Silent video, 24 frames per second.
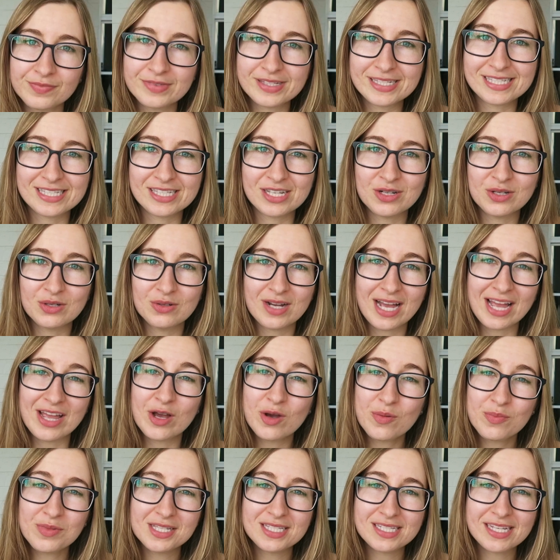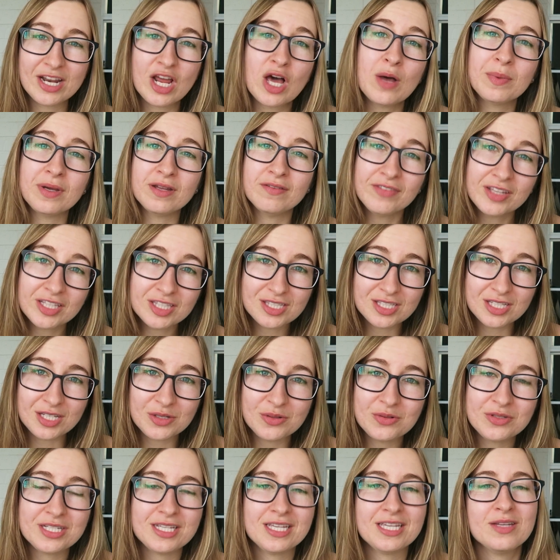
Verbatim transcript: So I hope this can help convince you to